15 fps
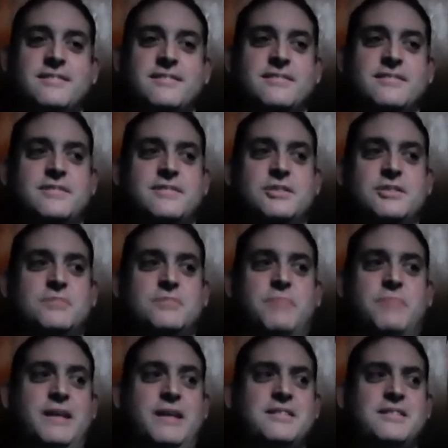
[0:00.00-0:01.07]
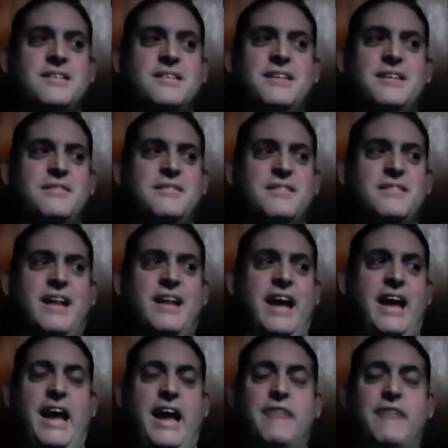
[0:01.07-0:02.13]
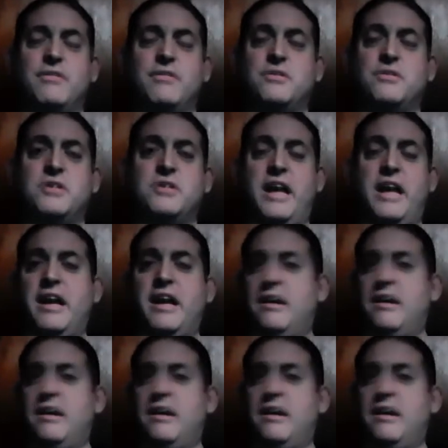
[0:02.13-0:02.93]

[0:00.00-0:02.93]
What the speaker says: just basically have her stay